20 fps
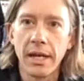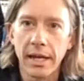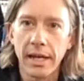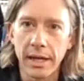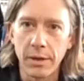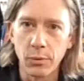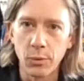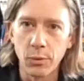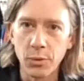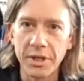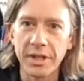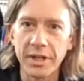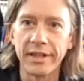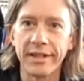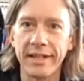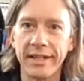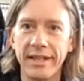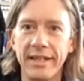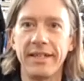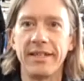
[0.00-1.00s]
It really
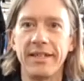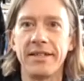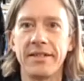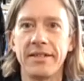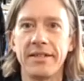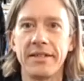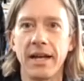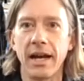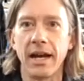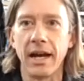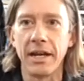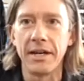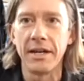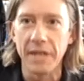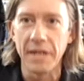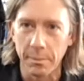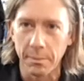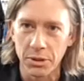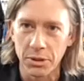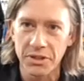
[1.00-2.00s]
is a
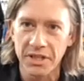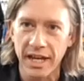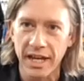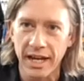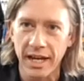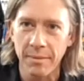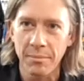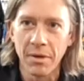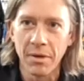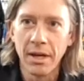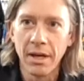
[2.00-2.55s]
numbers game.